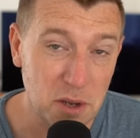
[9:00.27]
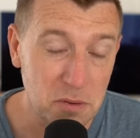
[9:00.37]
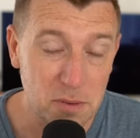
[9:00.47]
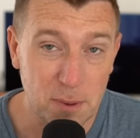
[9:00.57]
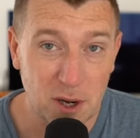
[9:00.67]
you
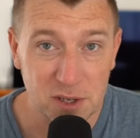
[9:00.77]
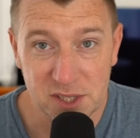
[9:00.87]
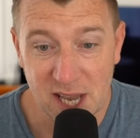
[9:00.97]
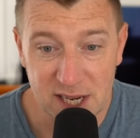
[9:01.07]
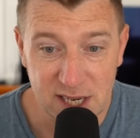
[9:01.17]
know, the past
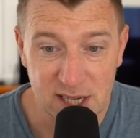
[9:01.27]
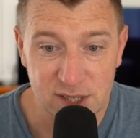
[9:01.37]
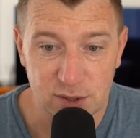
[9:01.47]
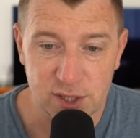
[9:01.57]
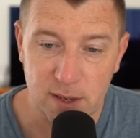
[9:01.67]
10
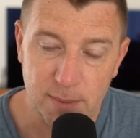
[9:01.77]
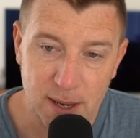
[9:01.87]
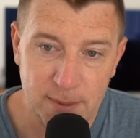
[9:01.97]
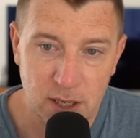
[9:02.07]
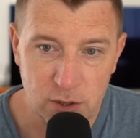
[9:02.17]
years or so. But
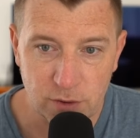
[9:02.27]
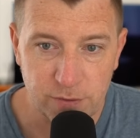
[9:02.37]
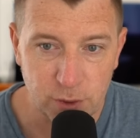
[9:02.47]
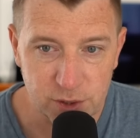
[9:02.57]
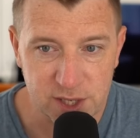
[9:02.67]
let me know your
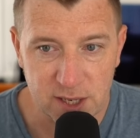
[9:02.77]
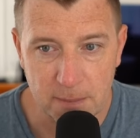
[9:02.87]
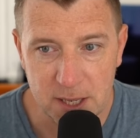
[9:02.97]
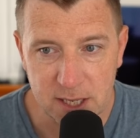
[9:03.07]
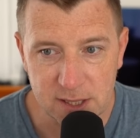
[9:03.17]
thoughts and
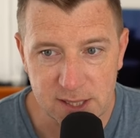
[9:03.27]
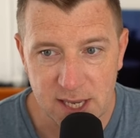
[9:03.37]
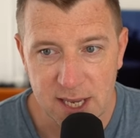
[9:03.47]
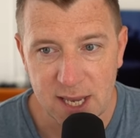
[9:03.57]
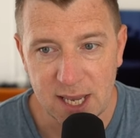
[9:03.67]
opinions
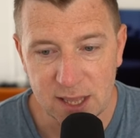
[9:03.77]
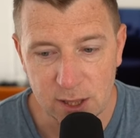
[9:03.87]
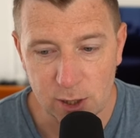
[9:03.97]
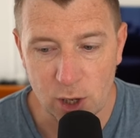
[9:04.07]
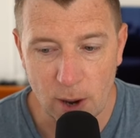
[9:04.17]

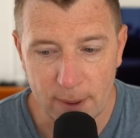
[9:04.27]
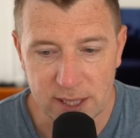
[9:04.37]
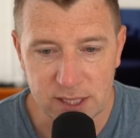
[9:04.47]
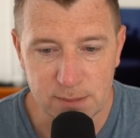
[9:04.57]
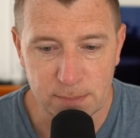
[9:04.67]
in the
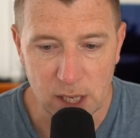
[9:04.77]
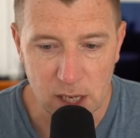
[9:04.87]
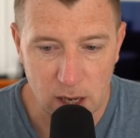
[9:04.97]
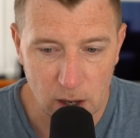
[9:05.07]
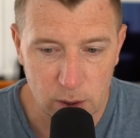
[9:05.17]
comments
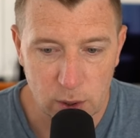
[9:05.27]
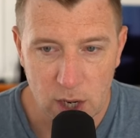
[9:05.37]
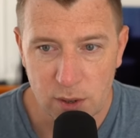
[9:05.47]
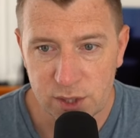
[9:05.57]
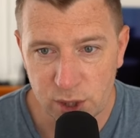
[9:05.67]
below.
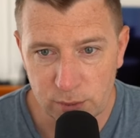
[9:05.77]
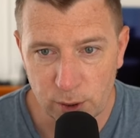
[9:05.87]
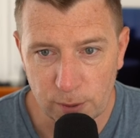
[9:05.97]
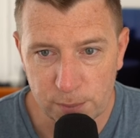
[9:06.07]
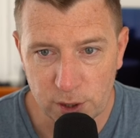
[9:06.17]
Two
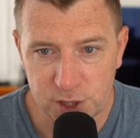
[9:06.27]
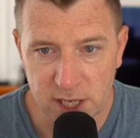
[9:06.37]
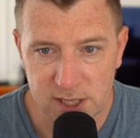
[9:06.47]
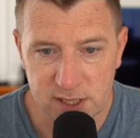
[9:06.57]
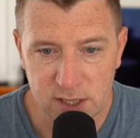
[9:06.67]
more
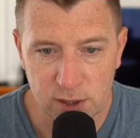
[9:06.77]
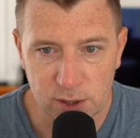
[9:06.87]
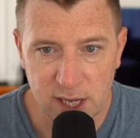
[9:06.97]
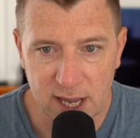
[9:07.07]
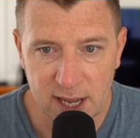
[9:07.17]
projects to
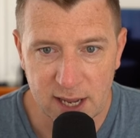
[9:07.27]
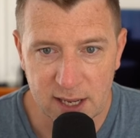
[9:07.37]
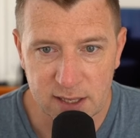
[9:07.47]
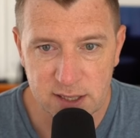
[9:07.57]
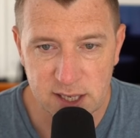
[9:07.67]
look at,
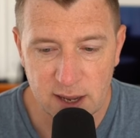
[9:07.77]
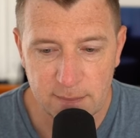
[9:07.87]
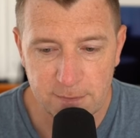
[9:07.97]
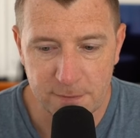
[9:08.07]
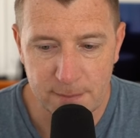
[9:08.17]
and
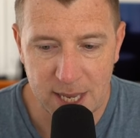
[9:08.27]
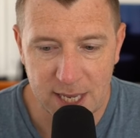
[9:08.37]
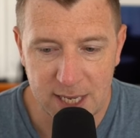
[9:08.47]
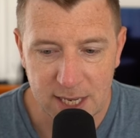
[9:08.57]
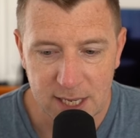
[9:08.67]
for
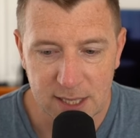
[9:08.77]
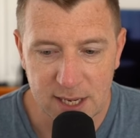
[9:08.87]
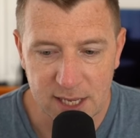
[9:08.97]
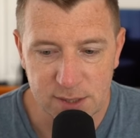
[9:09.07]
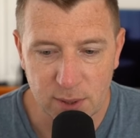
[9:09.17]
me, the
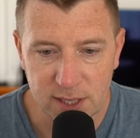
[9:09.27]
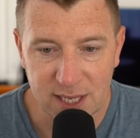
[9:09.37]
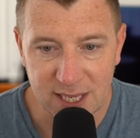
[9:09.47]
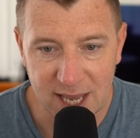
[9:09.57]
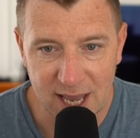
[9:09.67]
next one
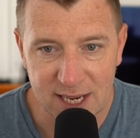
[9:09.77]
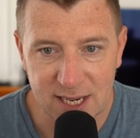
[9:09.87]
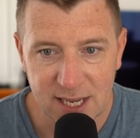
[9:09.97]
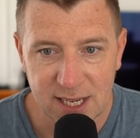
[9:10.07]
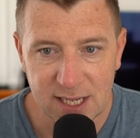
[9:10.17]

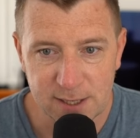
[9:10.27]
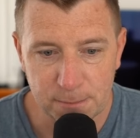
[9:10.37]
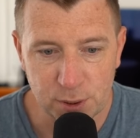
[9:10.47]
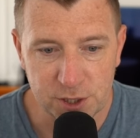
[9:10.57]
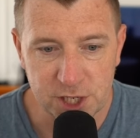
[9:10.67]
again is a
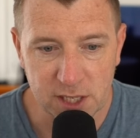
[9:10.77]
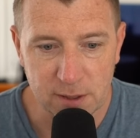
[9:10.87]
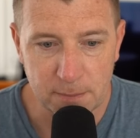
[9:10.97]
project